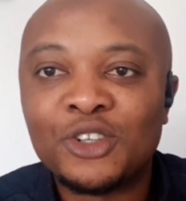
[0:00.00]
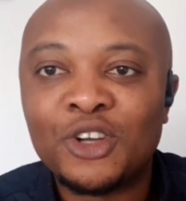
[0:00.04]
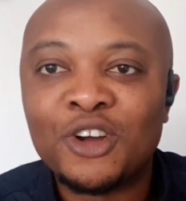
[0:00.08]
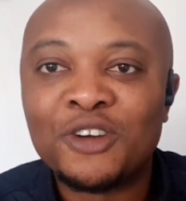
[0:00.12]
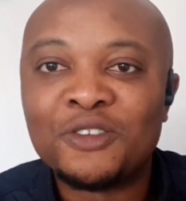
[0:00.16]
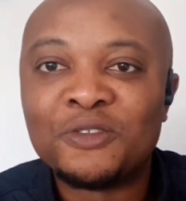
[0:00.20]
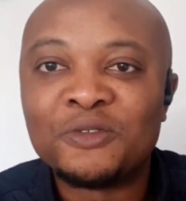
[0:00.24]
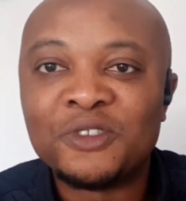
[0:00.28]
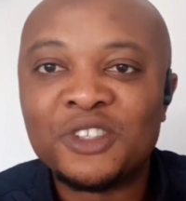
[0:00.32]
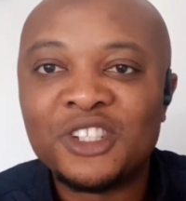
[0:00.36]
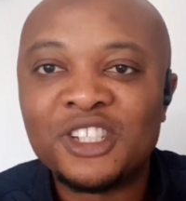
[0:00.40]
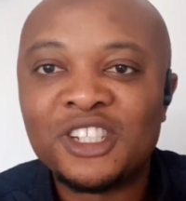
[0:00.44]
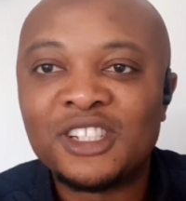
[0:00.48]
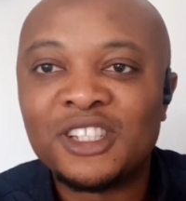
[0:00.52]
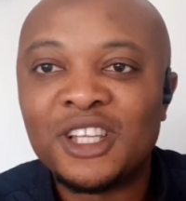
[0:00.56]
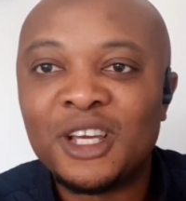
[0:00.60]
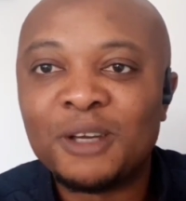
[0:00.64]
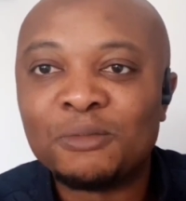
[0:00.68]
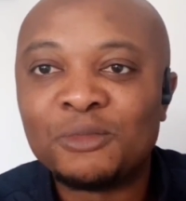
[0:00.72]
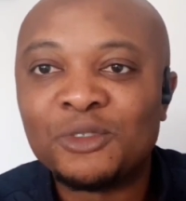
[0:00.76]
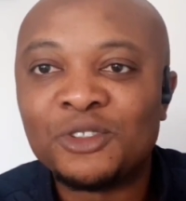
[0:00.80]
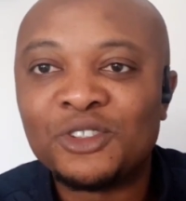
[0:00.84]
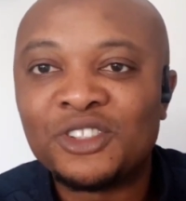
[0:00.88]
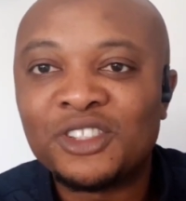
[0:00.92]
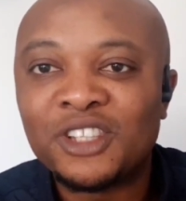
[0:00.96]
to convince
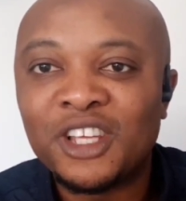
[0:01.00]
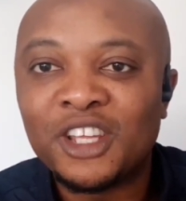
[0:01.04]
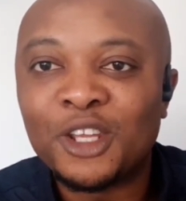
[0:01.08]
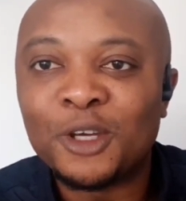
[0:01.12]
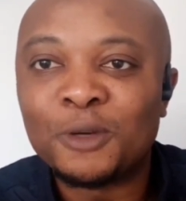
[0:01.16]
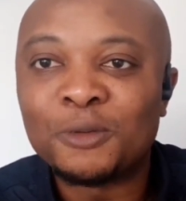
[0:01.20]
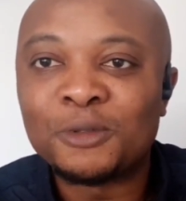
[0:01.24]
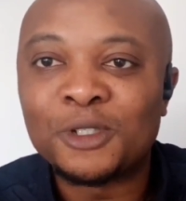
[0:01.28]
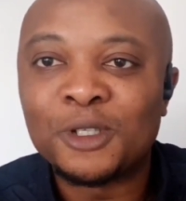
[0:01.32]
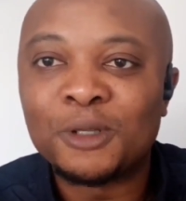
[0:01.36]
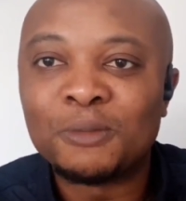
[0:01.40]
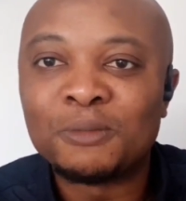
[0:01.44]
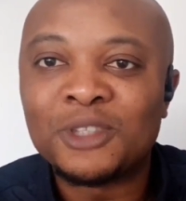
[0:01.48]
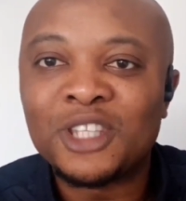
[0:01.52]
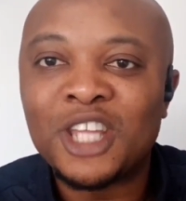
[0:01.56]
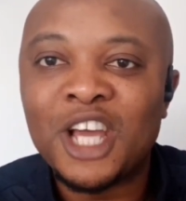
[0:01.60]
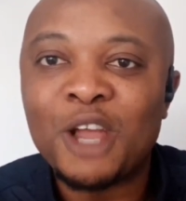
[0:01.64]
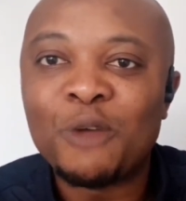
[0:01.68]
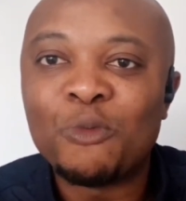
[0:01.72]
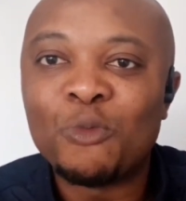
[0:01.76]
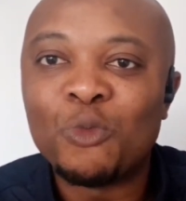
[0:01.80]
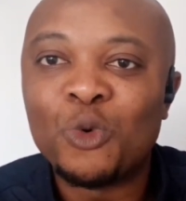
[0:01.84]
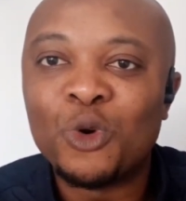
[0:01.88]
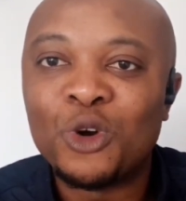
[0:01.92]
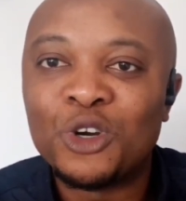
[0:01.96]
them to set up some
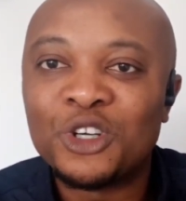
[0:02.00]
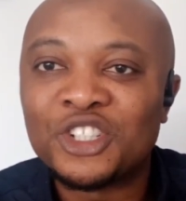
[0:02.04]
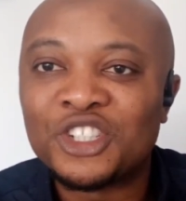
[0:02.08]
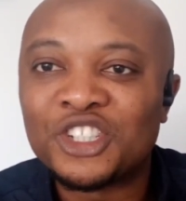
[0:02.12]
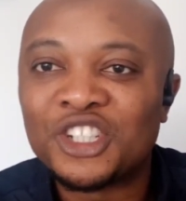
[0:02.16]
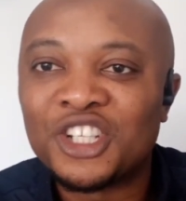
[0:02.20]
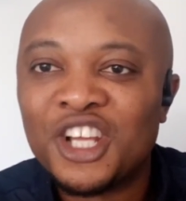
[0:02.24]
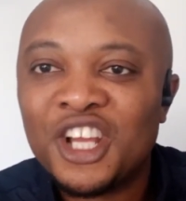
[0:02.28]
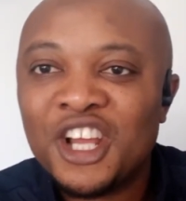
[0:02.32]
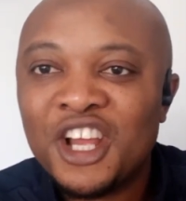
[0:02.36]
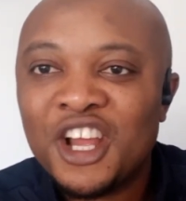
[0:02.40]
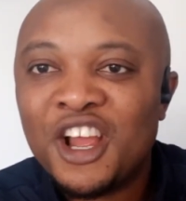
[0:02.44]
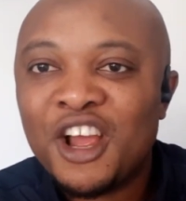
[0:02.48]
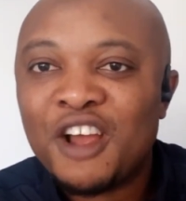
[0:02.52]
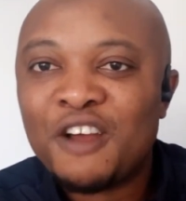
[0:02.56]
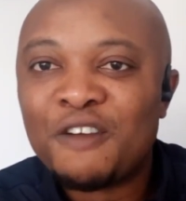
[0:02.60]
Time Wash